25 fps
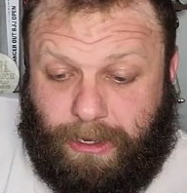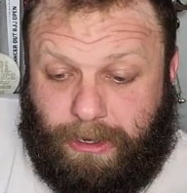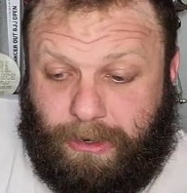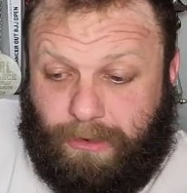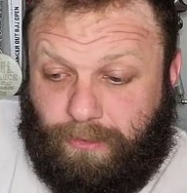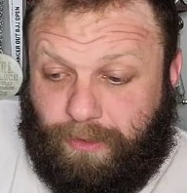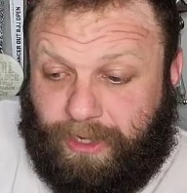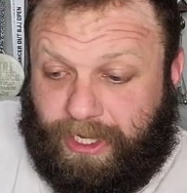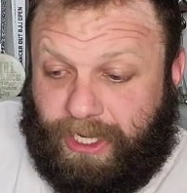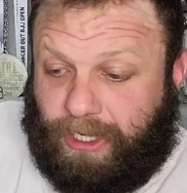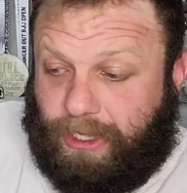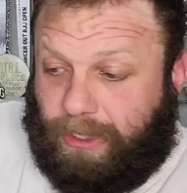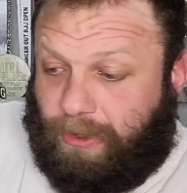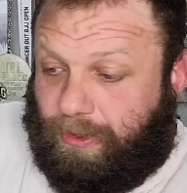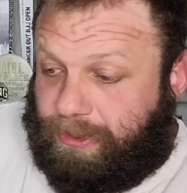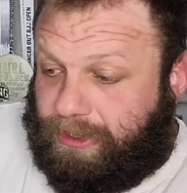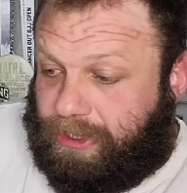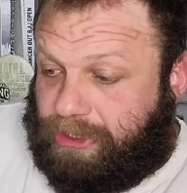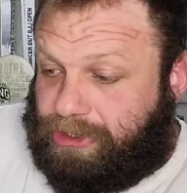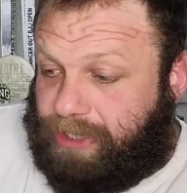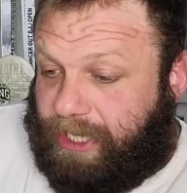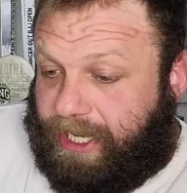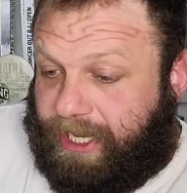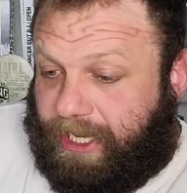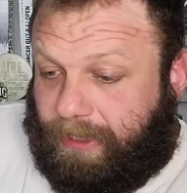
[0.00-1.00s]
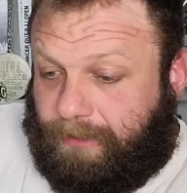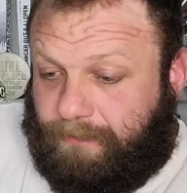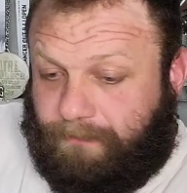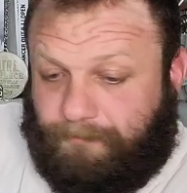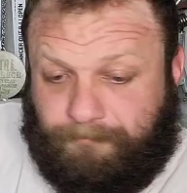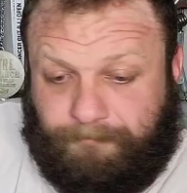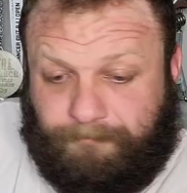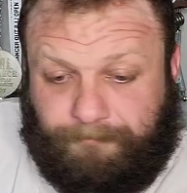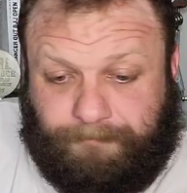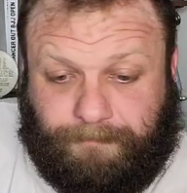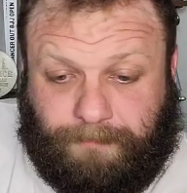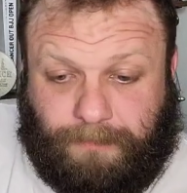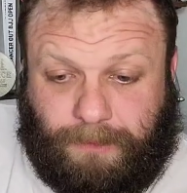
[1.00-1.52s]
We can go into training.
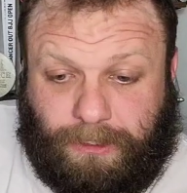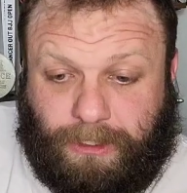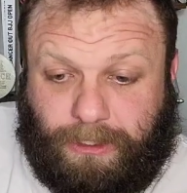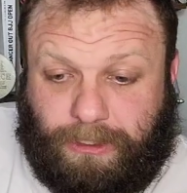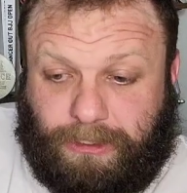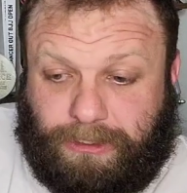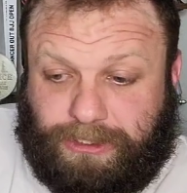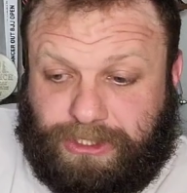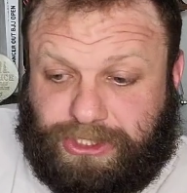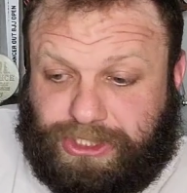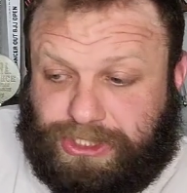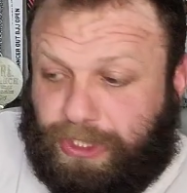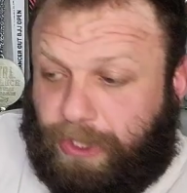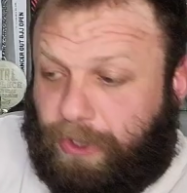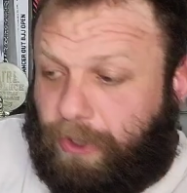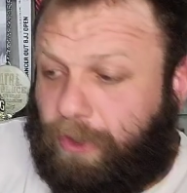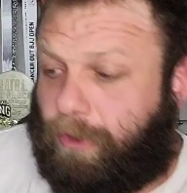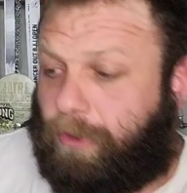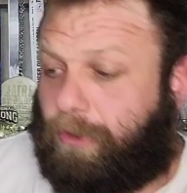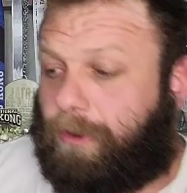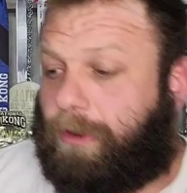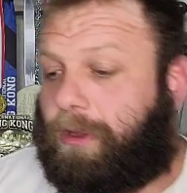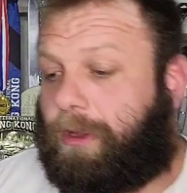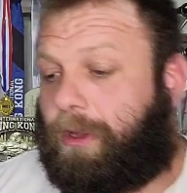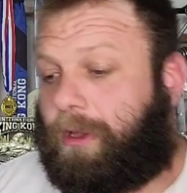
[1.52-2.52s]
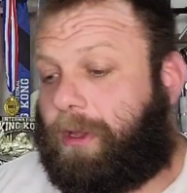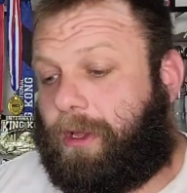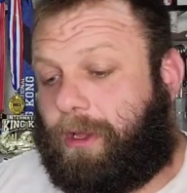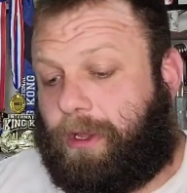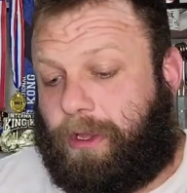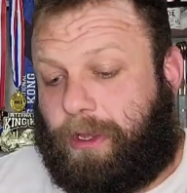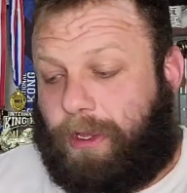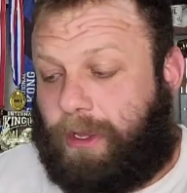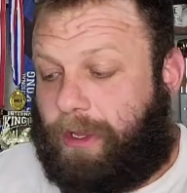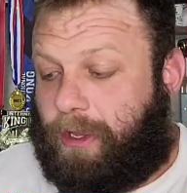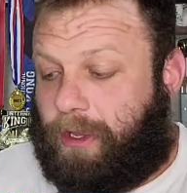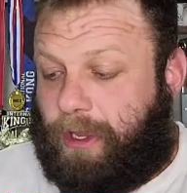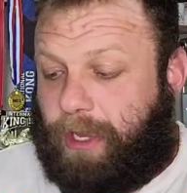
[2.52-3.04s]
So
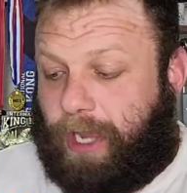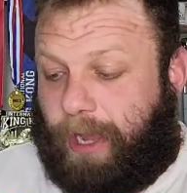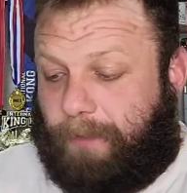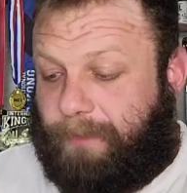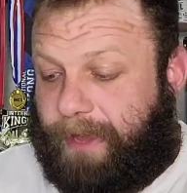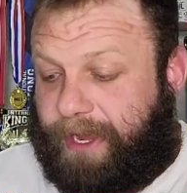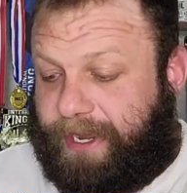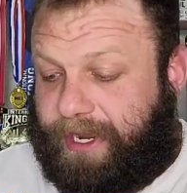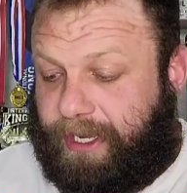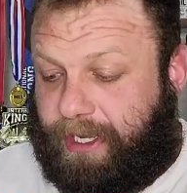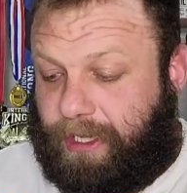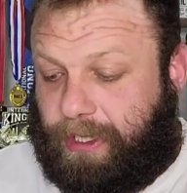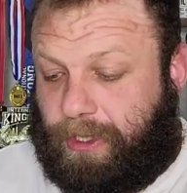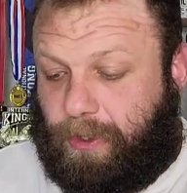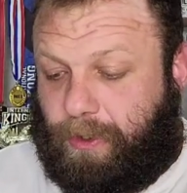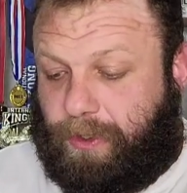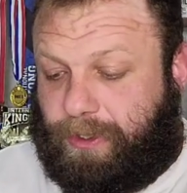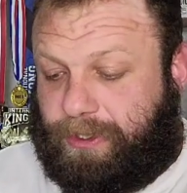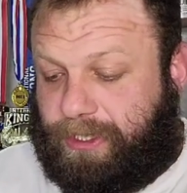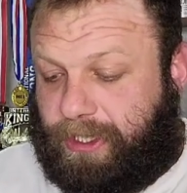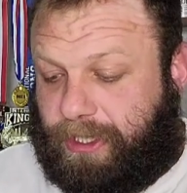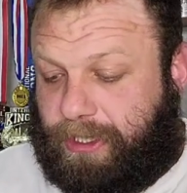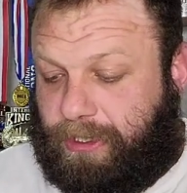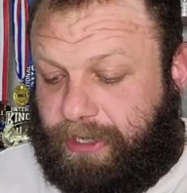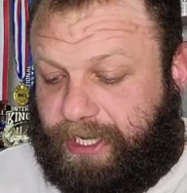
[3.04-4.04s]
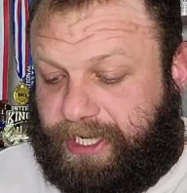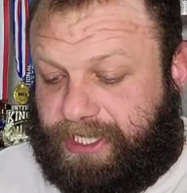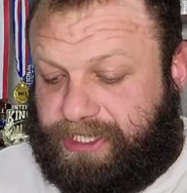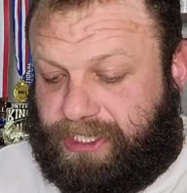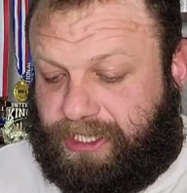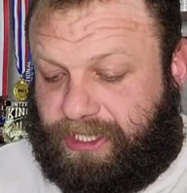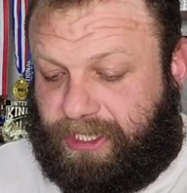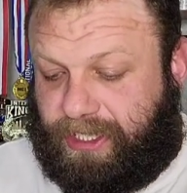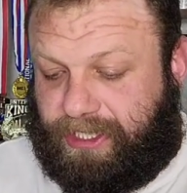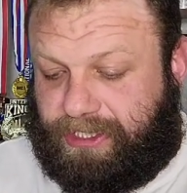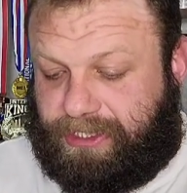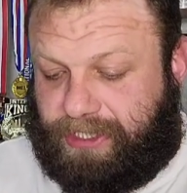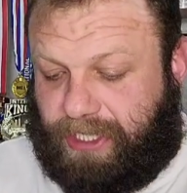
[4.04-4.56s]
I'm not going to go into crazy
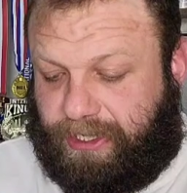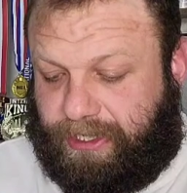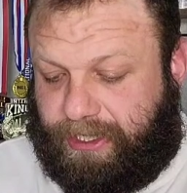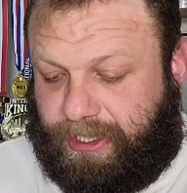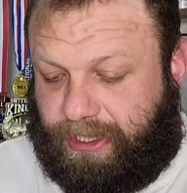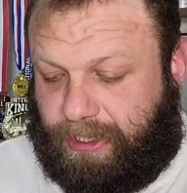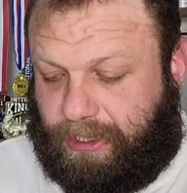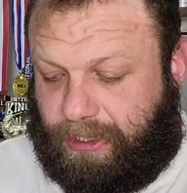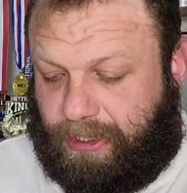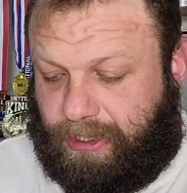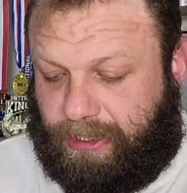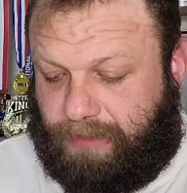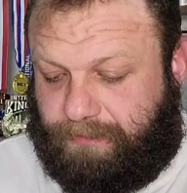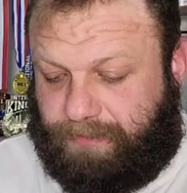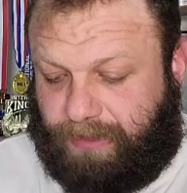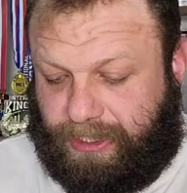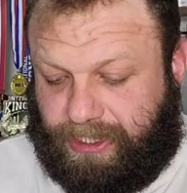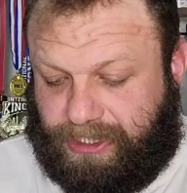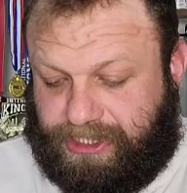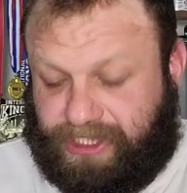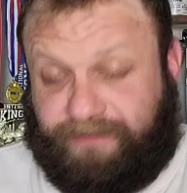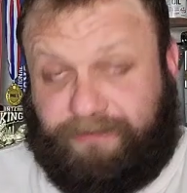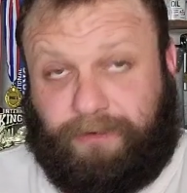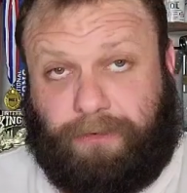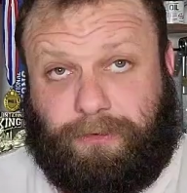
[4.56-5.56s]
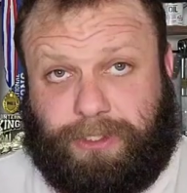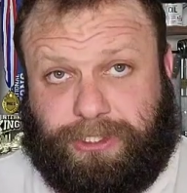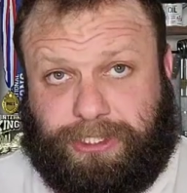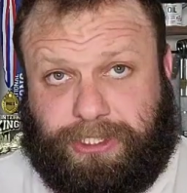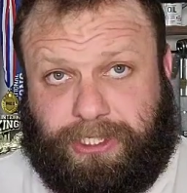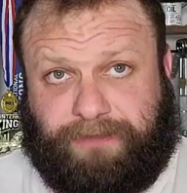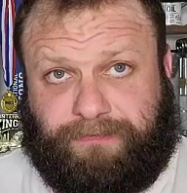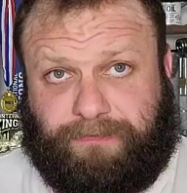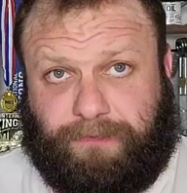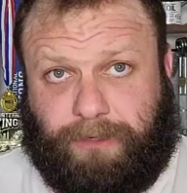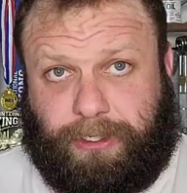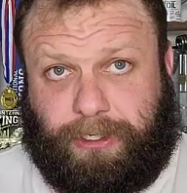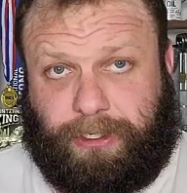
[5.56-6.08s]
detail here because everyone's
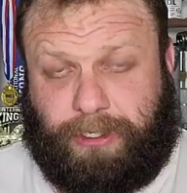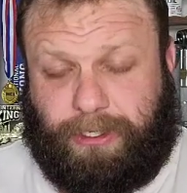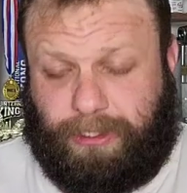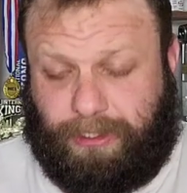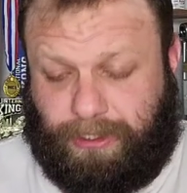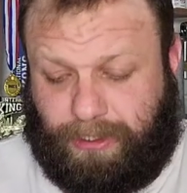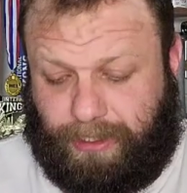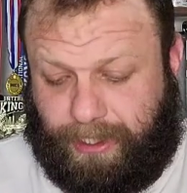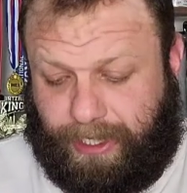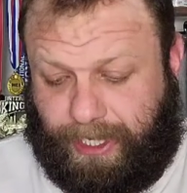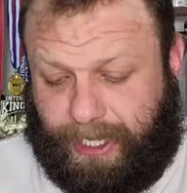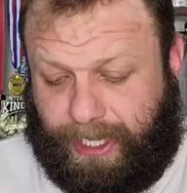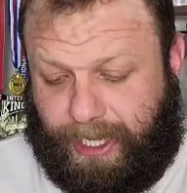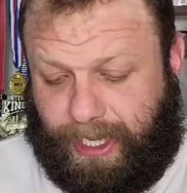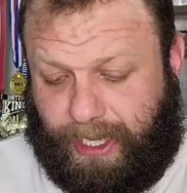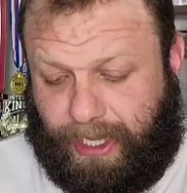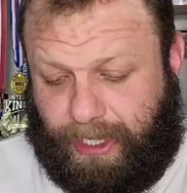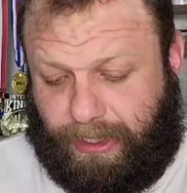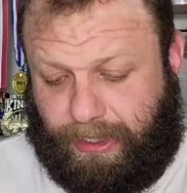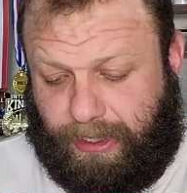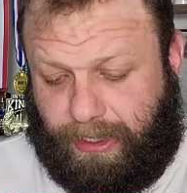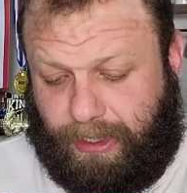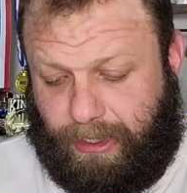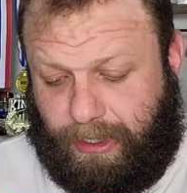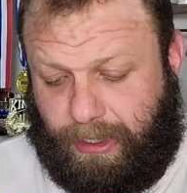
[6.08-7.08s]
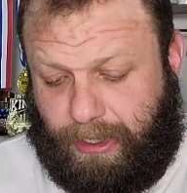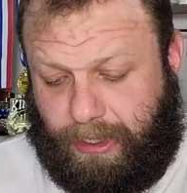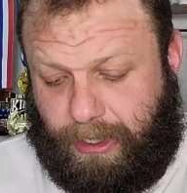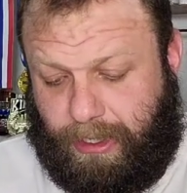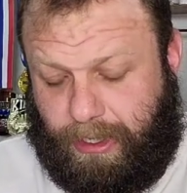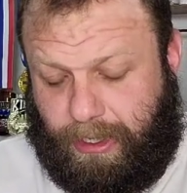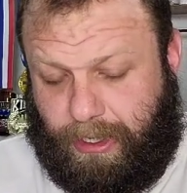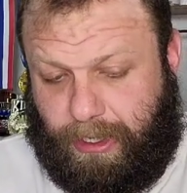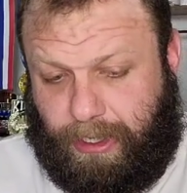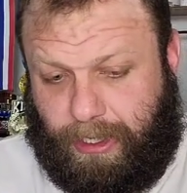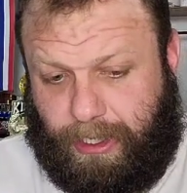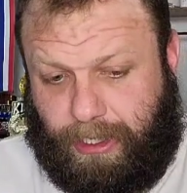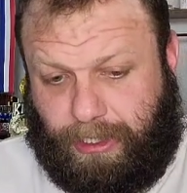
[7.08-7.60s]
different and
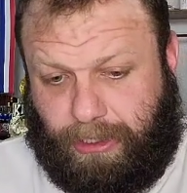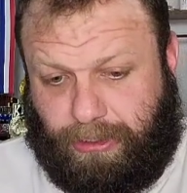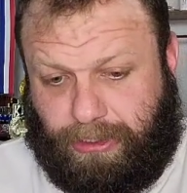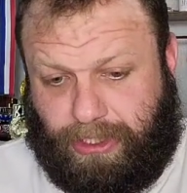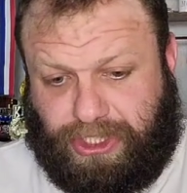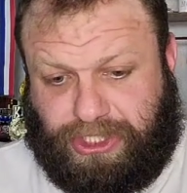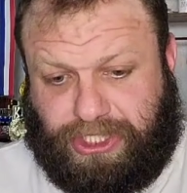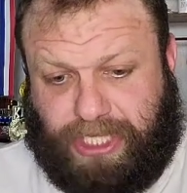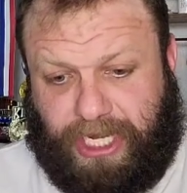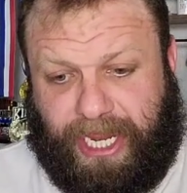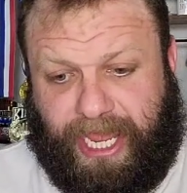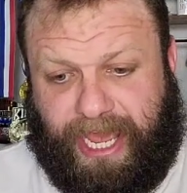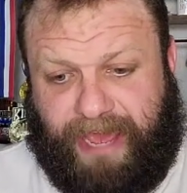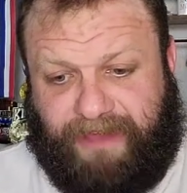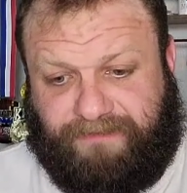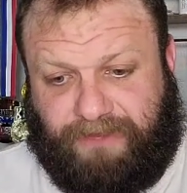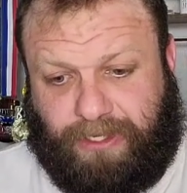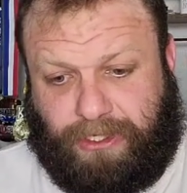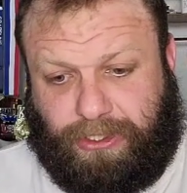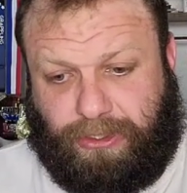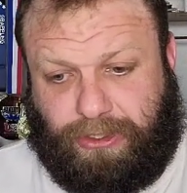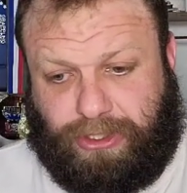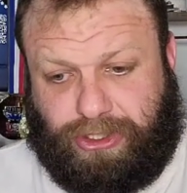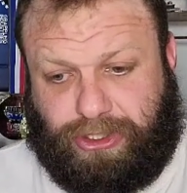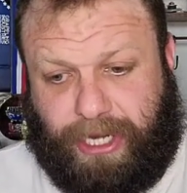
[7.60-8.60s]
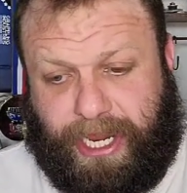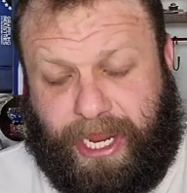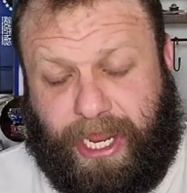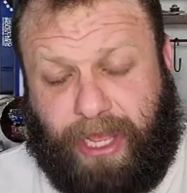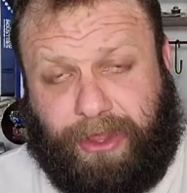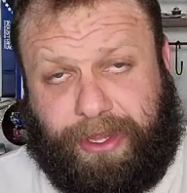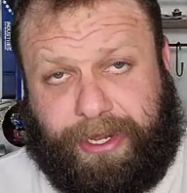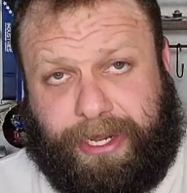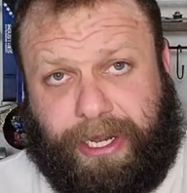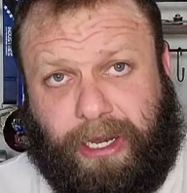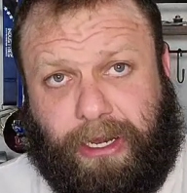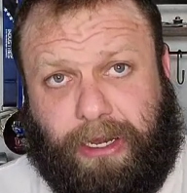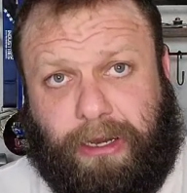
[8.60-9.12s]
you're just going to have to do trial
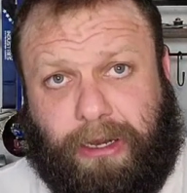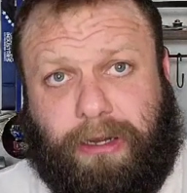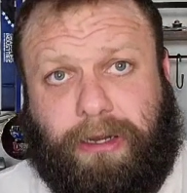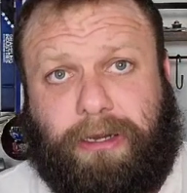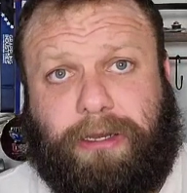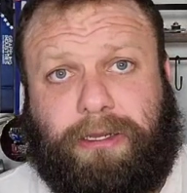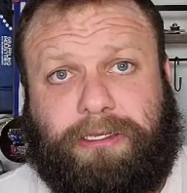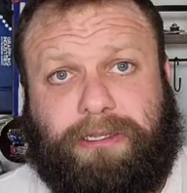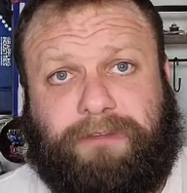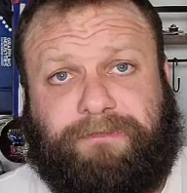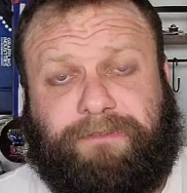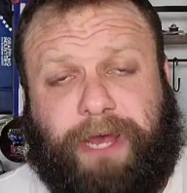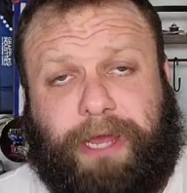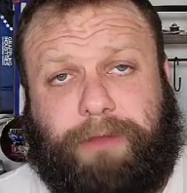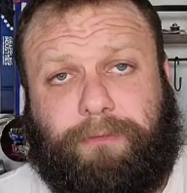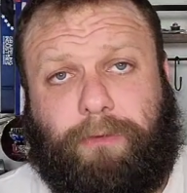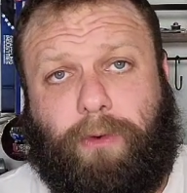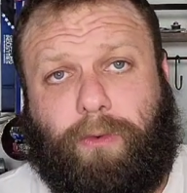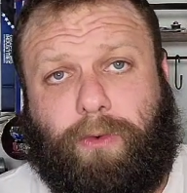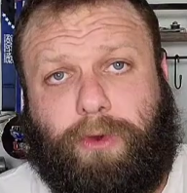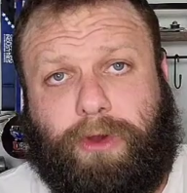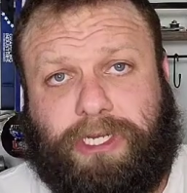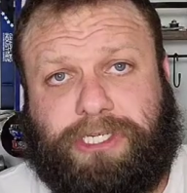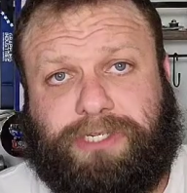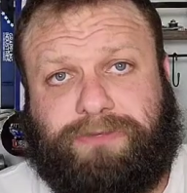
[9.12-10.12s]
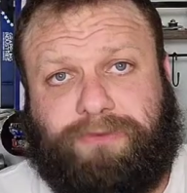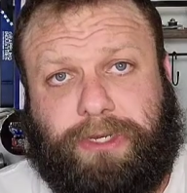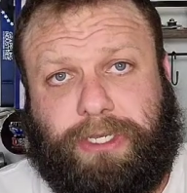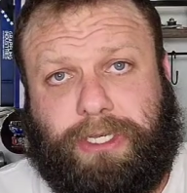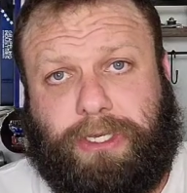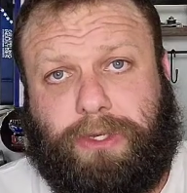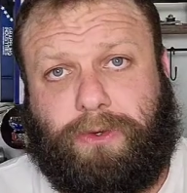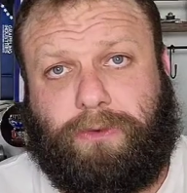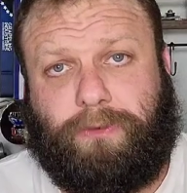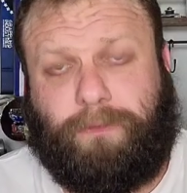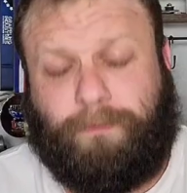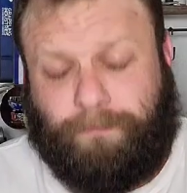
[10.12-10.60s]
and error to find what works for you.